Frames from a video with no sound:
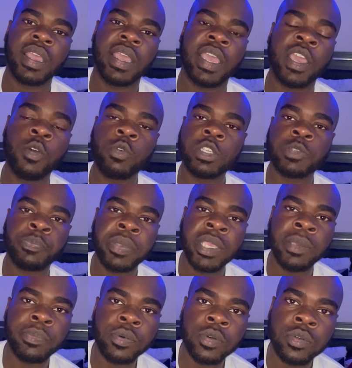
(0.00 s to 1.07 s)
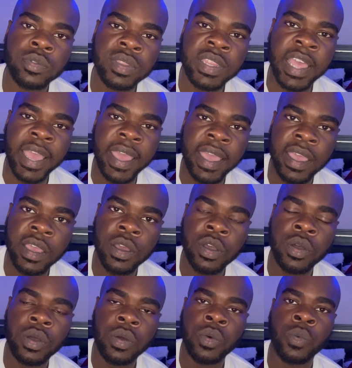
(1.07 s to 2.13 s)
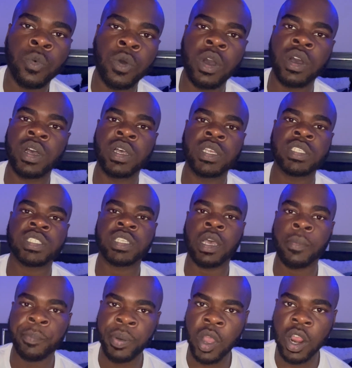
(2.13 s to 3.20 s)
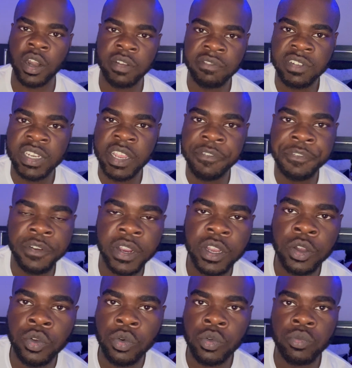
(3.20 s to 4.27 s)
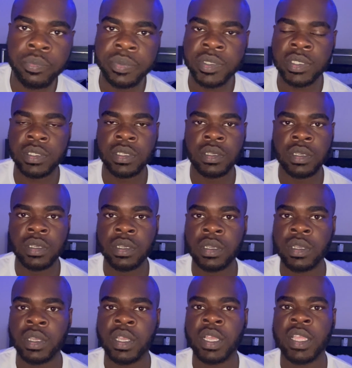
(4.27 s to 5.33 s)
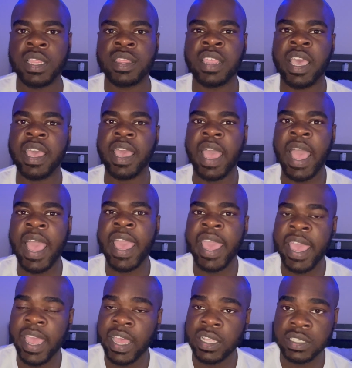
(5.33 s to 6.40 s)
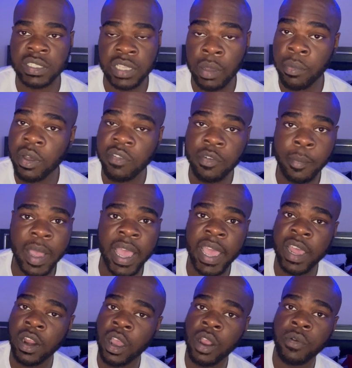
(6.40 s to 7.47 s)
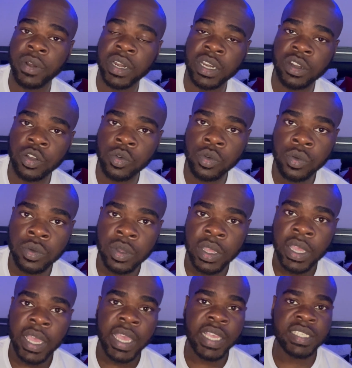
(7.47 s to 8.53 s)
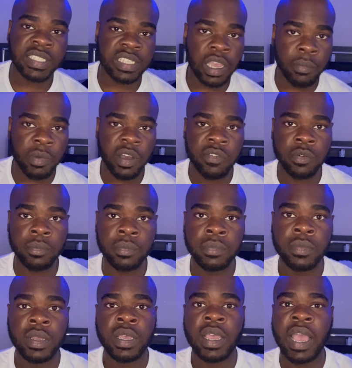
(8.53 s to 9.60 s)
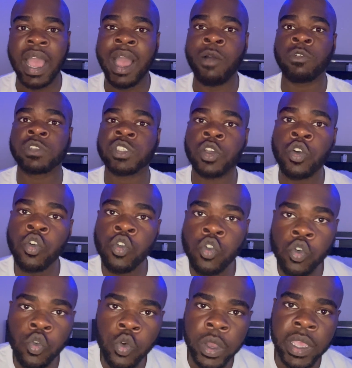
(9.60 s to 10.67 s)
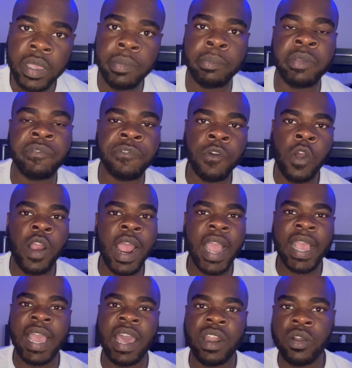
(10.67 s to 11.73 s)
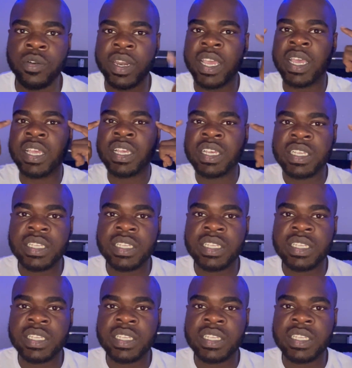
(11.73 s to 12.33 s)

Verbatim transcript: it was people that was a part of different groups that I had, some of them I had already knew, and some of them I was cool with before I got on that